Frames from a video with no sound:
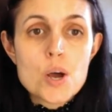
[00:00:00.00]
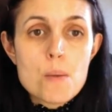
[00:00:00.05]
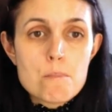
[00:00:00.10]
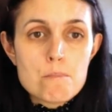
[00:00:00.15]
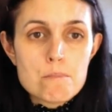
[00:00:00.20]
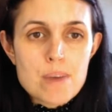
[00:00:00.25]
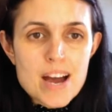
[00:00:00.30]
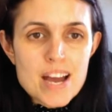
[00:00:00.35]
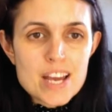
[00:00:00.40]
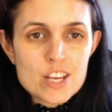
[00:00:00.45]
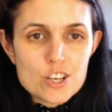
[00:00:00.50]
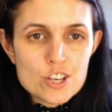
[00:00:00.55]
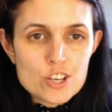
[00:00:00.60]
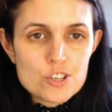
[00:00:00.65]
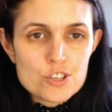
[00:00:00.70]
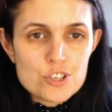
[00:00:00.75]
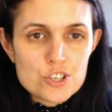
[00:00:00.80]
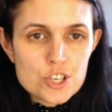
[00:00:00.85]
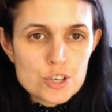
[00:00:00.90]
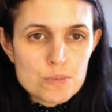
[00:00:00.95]
My
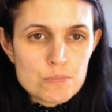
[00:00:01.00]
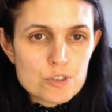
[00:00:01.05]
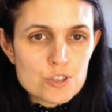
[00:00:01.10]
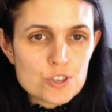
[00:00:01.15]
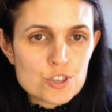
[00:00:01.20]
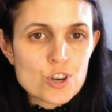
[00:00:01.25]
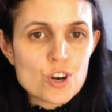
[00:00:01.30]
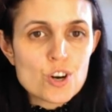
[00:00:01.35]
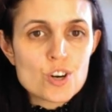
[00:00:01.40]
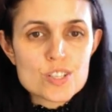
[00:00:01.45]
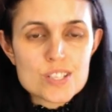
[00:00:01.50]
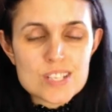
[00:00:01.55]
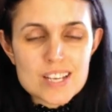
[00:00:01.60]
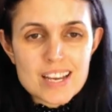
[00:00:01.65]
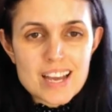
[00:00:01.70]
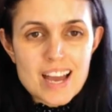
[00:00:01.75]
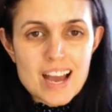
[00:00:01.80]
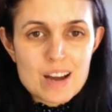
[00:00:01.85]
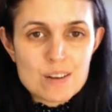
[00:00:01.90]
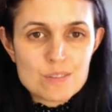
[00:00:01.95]
YouTube Shorts
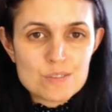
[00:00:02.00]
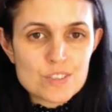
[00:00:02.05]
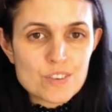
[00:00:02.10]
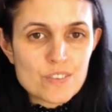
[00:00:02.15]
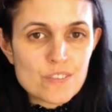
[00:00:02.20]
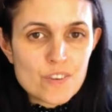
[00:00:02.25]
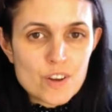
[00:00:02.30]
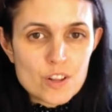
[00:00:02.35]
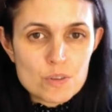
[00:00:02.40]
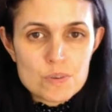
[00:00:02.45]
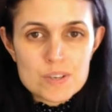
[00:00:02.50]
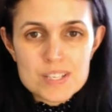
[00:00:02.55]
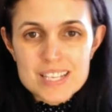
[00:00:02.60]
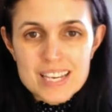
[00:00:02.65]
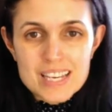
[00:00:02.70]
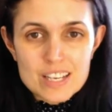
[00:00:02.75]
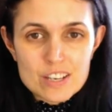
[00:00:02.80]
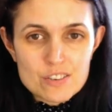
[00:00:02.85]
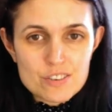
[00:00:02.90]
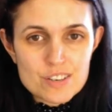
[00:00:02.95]
account followers
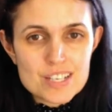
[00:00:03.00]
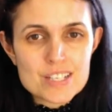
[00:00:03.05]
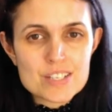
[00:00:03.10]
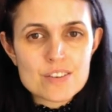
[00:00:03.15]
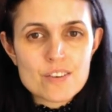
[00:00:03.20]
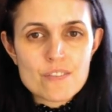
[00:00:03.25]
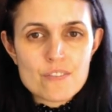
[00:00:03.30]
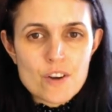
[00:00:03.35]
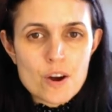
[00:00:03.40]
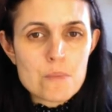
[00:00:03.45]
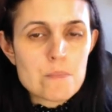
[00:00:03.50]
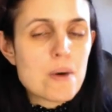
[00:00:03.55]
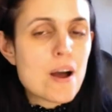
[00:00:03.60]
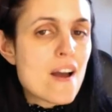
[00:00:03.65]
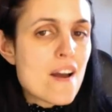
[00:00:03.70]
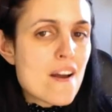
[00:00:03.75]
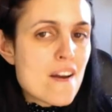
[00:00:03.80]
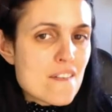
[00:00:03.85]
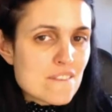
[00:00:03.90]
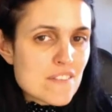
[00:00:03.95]
increased from
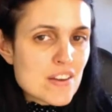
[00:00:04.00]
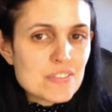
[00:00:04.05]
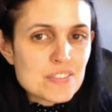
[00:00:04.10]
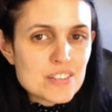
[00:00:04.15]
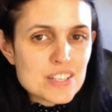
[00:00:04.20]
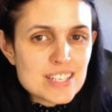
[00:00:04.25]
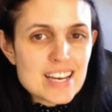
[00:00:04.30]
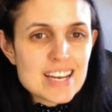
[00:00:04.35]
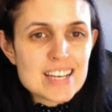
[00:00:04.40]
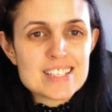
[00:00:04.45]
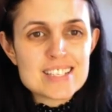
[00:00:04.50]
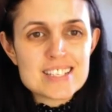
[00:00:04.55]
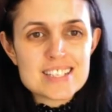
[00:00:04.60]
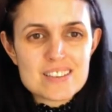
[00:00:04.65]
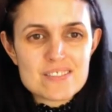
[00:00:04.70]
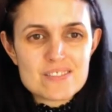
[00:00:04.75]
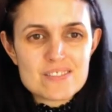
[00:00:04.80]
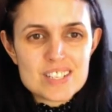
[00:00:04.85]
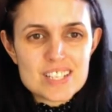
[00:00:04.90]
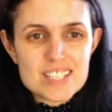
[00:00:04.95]
59 to
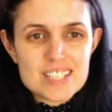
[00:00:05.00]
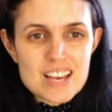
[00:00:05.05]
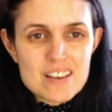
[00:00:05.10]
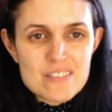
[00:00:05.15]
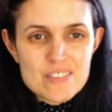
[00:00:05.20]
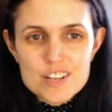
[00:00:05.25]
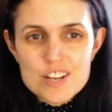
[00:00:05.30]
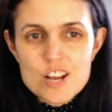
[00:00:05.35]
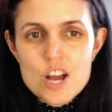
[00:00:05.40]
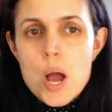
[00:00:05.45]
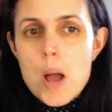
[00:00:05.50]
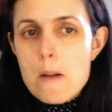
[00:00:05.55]
77.